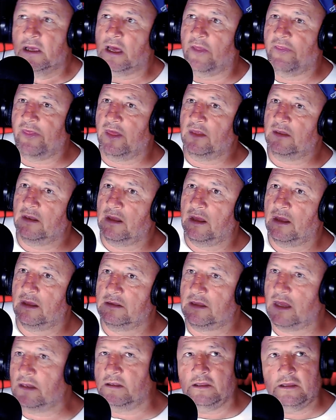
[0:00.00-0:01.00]
And then
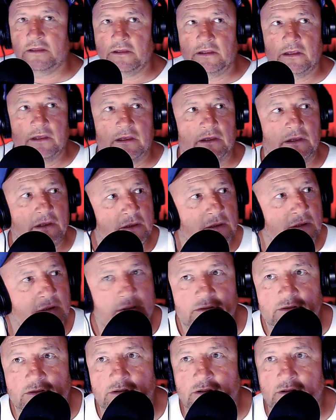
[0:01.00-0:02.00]
then the. Uh, I oh,
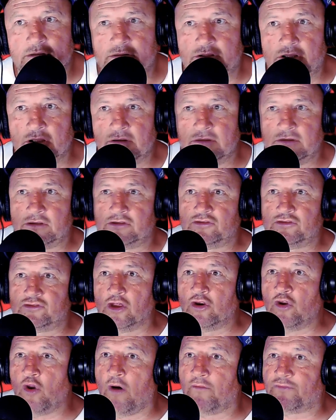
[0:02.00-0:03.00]
just might as well the, end it now.
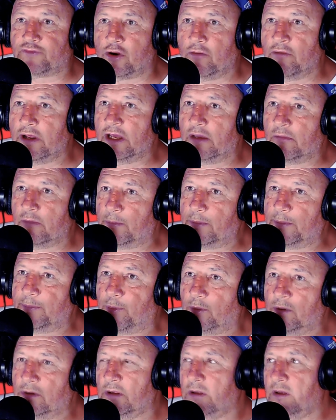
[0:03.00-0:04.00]
The North Korea I mean? will be put.